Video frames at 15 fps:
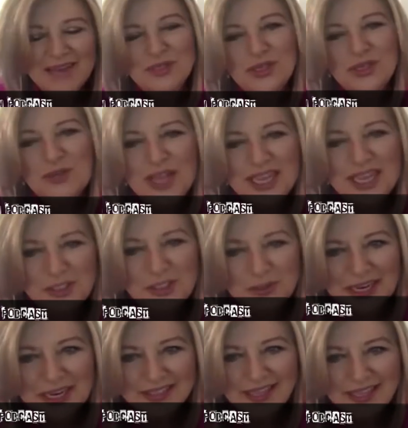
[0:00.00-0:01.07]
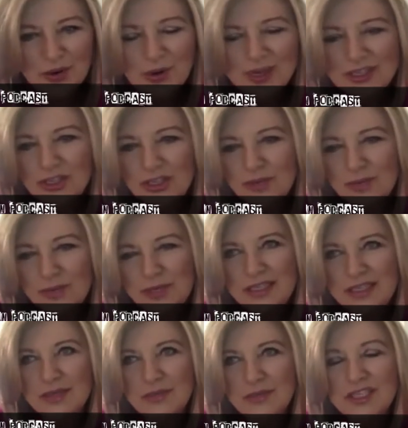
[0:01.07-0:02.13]
so glad you asked that question because
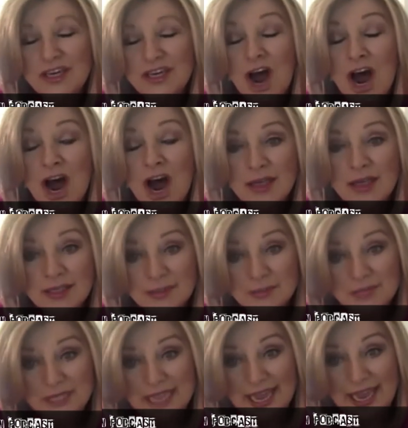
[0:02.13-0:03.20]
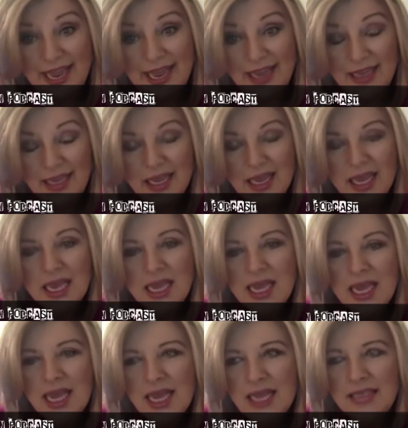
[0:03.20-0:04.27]
it was an awesome day
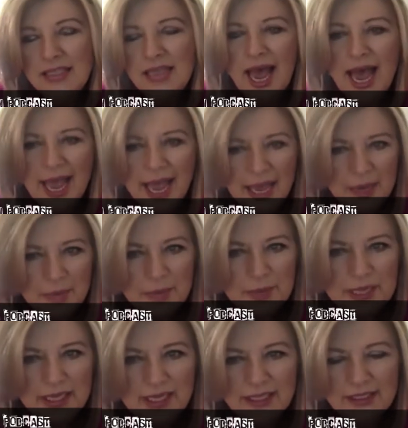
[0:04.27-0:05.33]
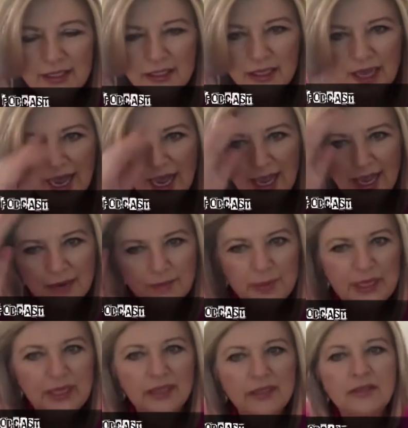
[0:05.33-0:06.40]
and I had been, I had
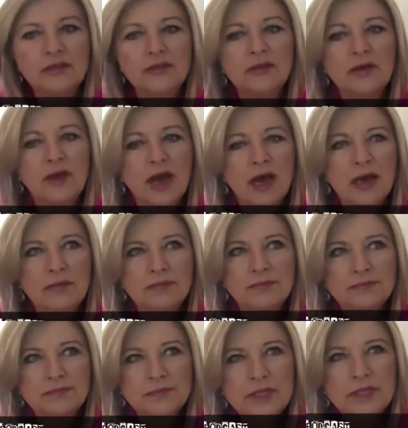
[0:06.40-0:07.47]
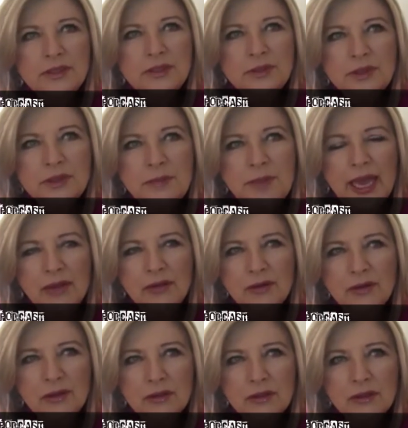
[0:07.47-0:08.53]
been, um, this is about
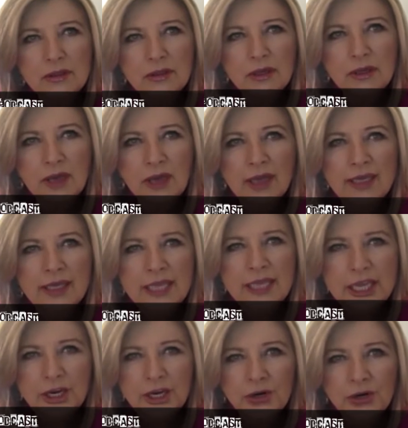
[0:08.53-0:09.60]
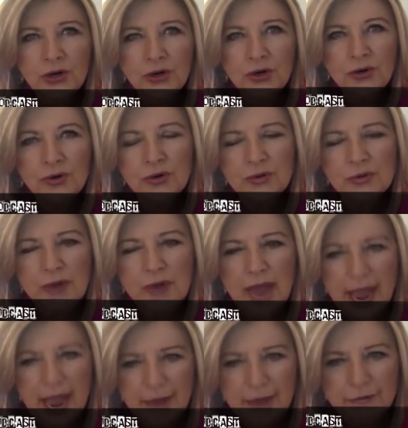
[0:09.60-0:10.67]
a year
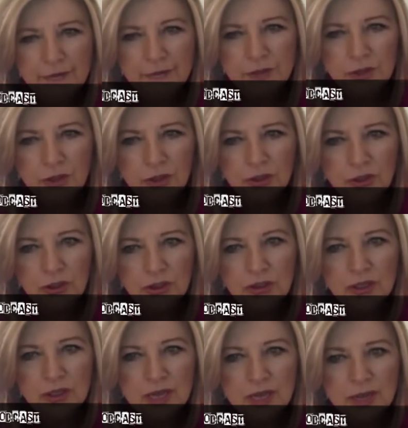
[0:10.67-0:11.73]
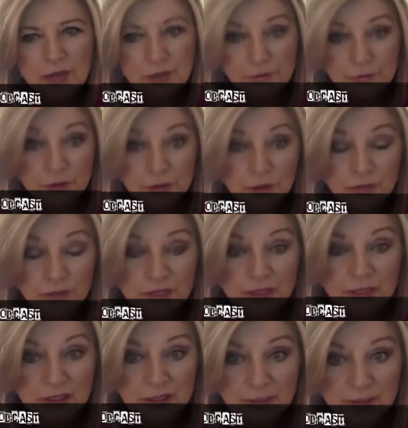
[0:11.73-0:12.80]
after uh, the first visit
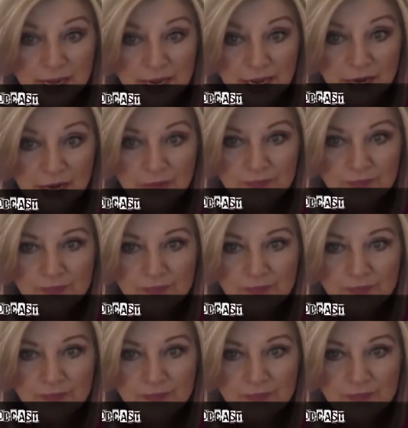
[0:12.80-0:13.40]
to Mayo.